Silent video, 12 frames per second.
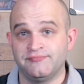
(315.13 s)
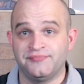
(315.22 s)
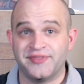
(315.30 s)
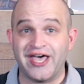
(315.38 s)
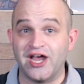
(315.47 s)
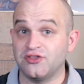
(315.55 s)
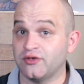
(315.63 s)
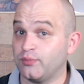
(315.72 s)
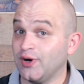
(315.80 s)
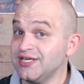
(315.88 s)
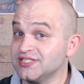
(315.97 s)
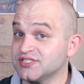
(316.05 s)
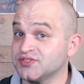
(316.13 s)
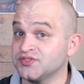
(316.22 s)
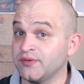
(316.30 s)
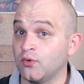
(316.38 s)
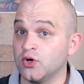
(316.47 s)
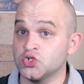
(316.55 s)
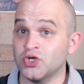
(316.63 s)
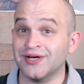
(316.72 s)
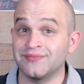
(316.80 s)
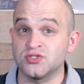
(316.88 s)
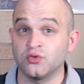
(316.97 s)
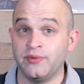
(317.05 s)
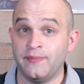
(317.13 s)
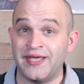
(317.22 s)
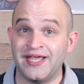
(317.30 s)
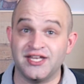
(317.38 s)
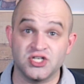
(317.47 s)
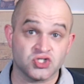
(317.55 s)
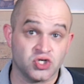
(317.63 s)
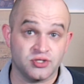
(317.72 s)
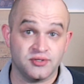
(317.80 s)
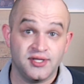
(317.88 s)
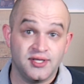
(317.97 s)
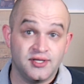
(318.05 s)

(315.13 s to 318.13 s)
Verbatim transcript: The higher the price, the more drachmas will be paid each turn.